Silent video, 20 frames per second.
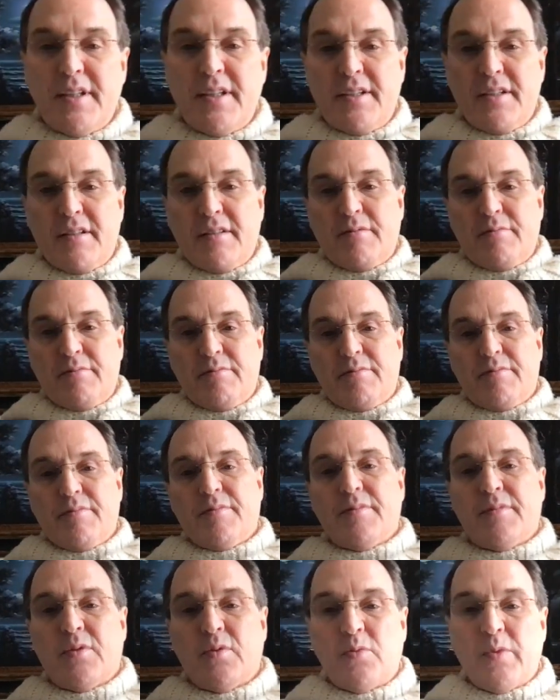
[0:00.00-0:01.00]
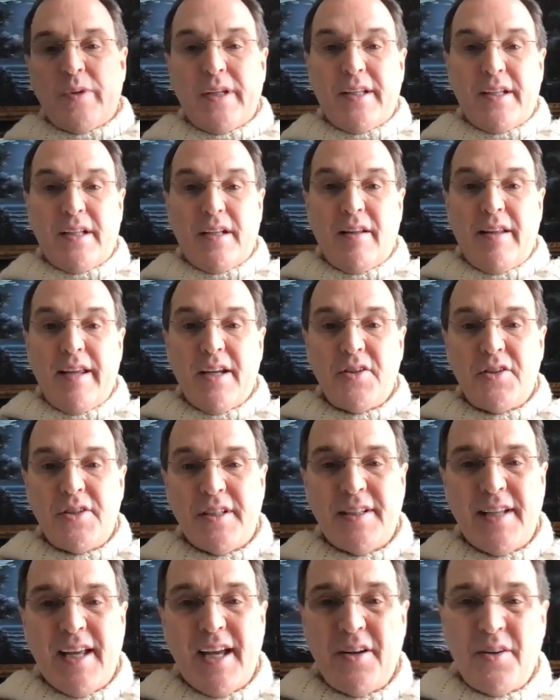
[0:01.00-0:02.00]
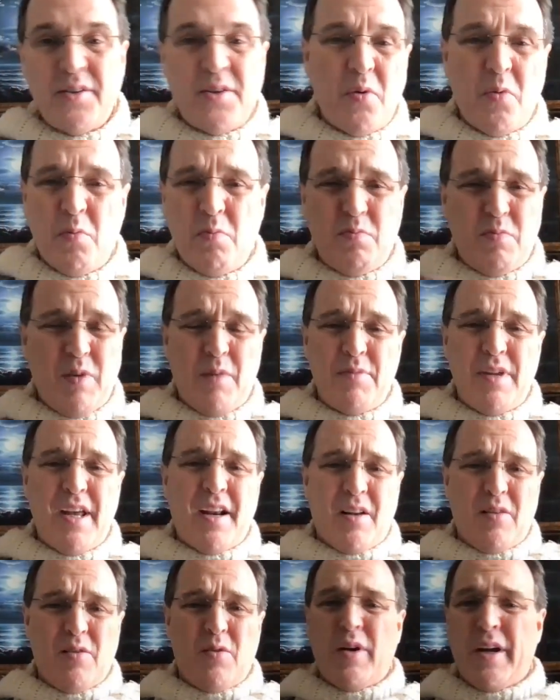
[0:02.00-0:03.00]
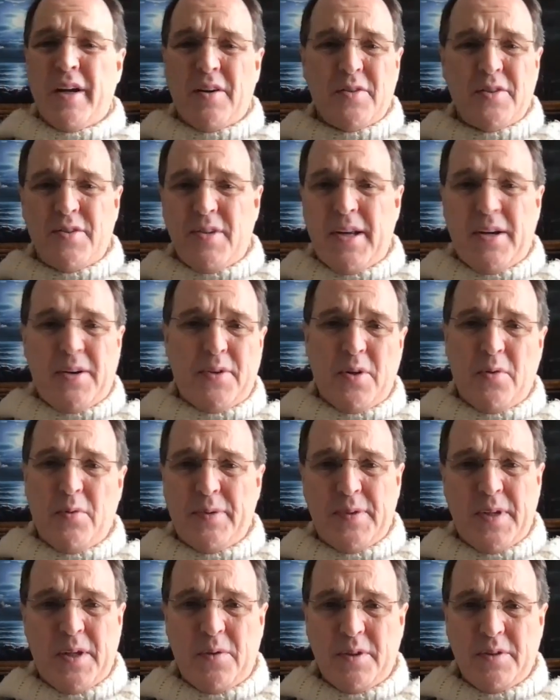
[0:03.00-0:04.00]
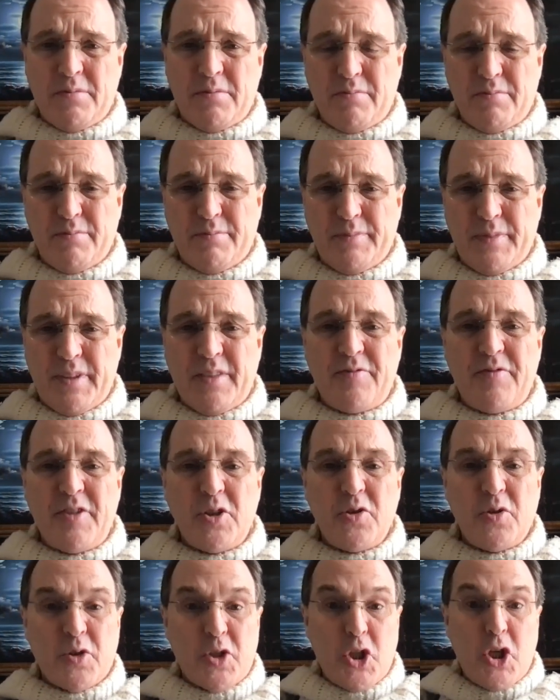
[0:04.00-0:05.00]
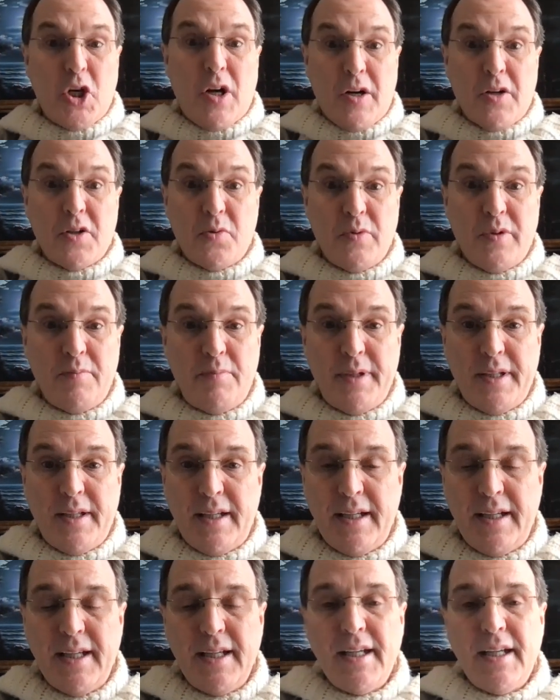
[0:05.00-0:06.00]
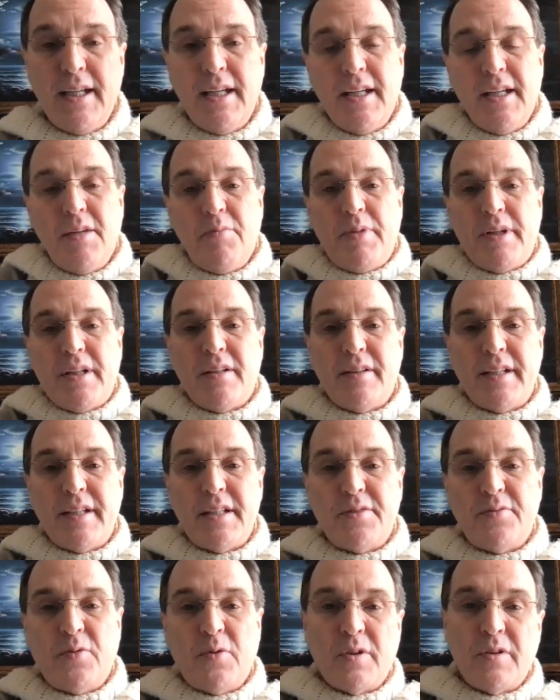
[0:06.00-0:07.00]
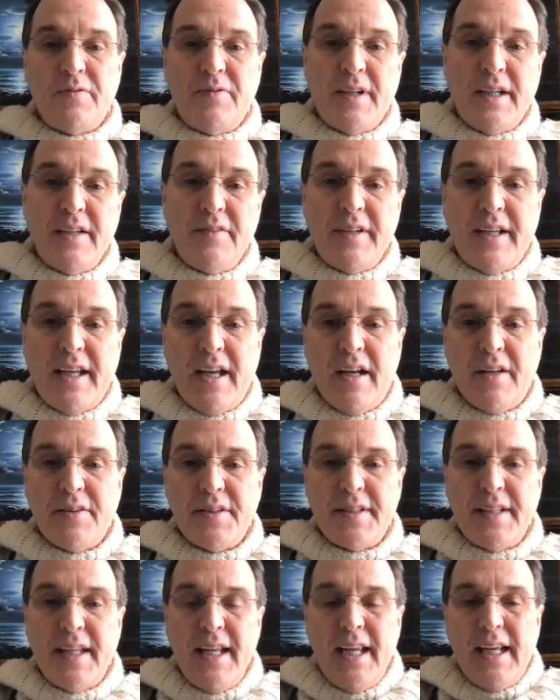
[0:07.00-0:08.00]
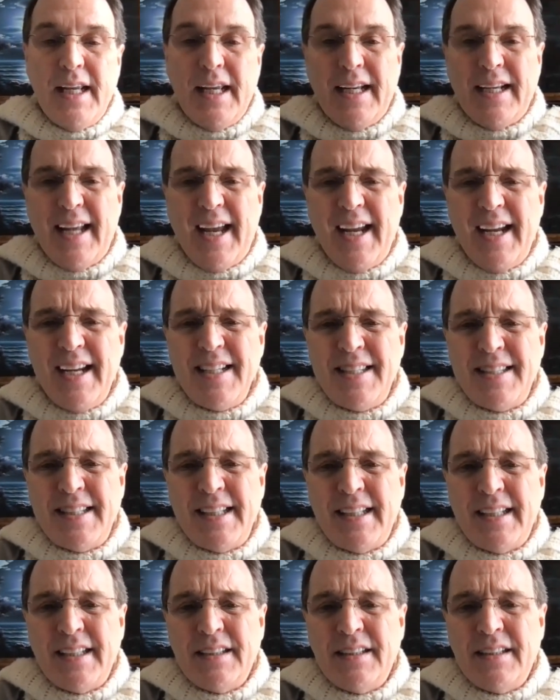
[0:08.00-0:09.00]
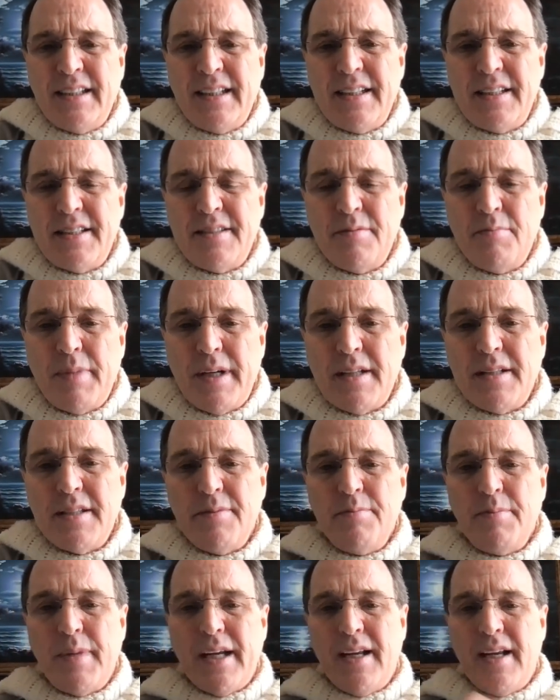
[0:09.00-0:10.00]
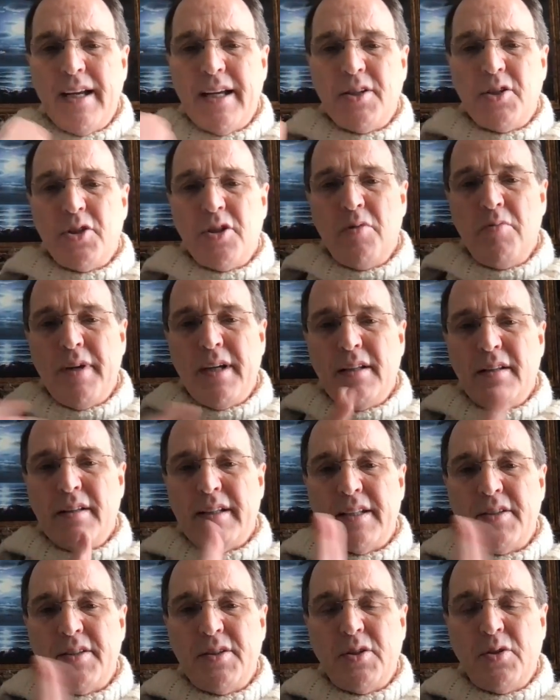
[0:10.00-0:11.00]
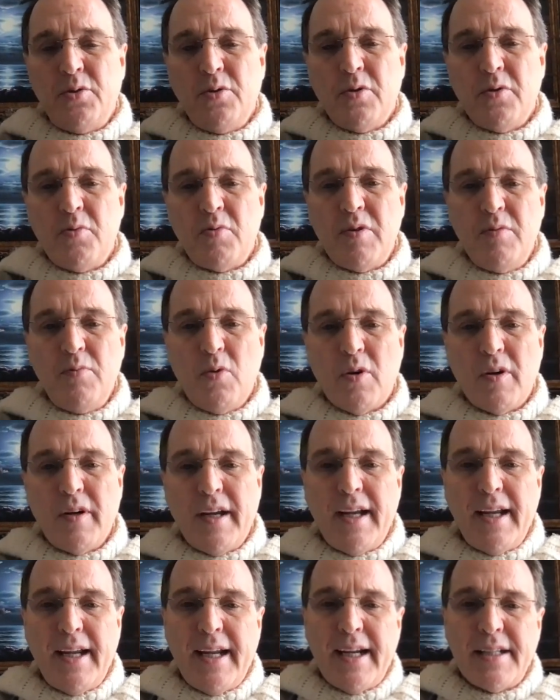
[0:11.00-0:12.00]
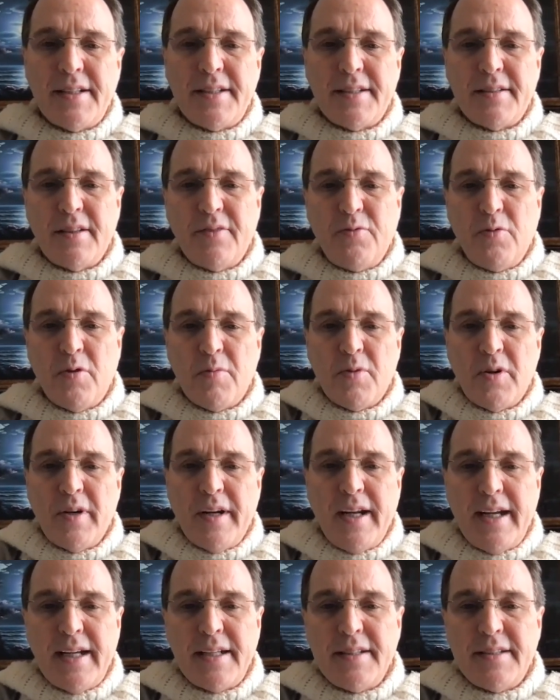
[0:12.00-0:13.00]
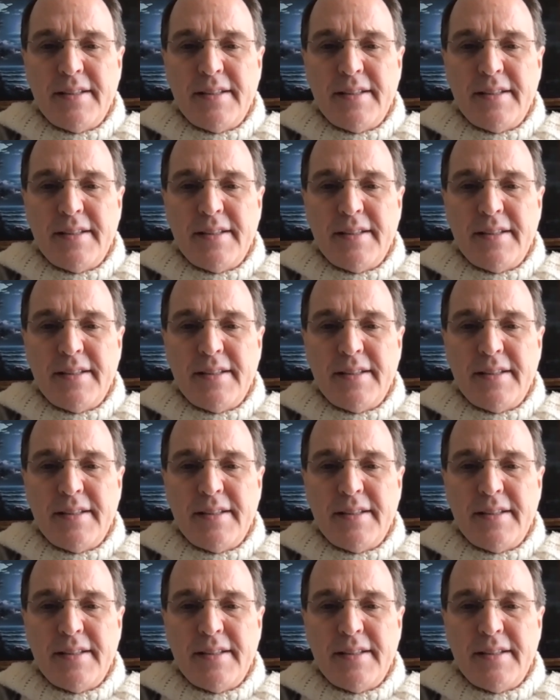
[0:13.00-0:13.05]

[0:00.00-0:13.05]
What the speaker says: probably conspiracy to rig an election. I don't know. I'm not a lawyer, so I don't know what the official charge would be, but at least 4 or 5 counts. And I see at least my guides show me at least 2 or 3 more